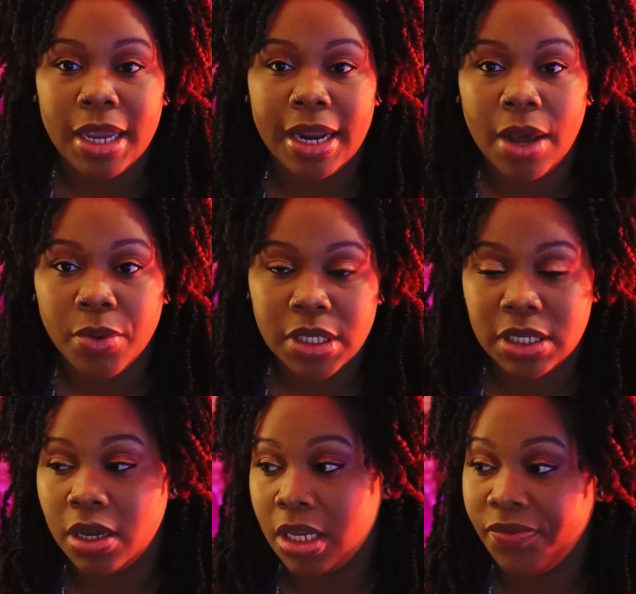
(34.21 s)
and I wanted
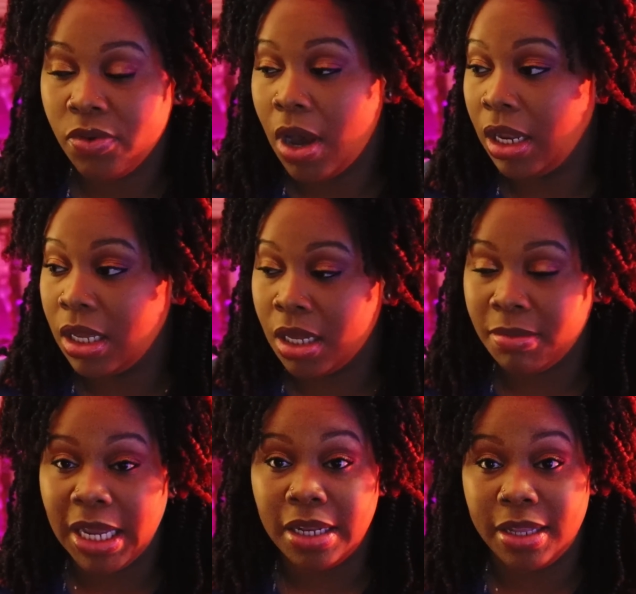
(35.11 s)
to give you all an
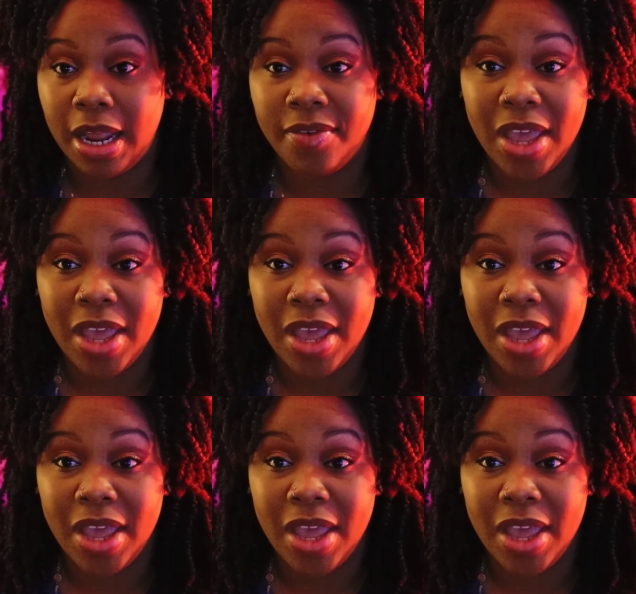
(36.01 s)
update that I've